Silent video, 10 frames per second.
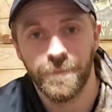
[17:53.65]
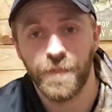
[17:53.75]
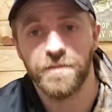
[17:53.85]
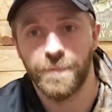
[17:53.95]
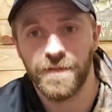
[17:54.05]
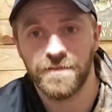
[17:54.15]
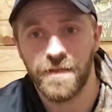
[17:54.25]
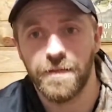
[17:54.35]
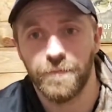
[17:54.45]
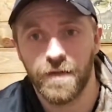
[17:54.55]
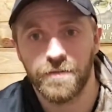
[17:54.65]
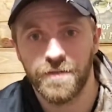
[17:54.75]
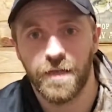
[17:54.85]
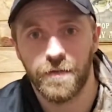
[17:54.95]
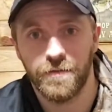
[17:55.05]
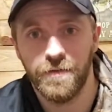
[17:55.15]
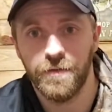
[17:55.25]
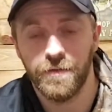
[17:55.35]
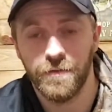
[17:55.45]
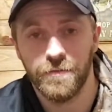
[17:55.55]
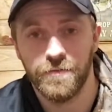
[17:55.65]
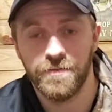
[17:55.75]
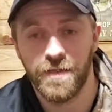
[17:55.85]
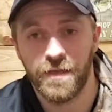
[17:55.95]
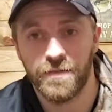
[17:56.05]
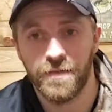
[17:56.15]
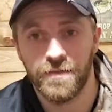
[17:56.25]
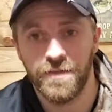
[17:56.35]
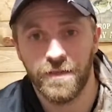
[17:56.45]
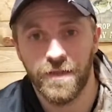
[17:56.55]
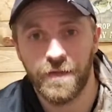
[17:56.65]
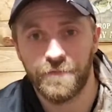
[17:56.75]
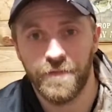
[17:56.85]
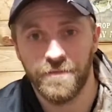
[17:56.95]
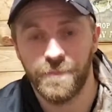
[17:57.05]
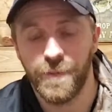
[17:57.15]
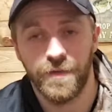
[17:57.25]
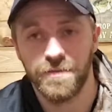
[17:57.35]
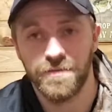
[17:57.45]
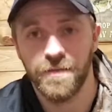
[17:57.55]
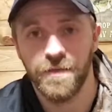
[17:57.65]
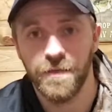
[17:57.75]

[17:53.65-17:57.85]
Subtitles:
That was the best game Rodgers had all year. Was that second half against the Bears?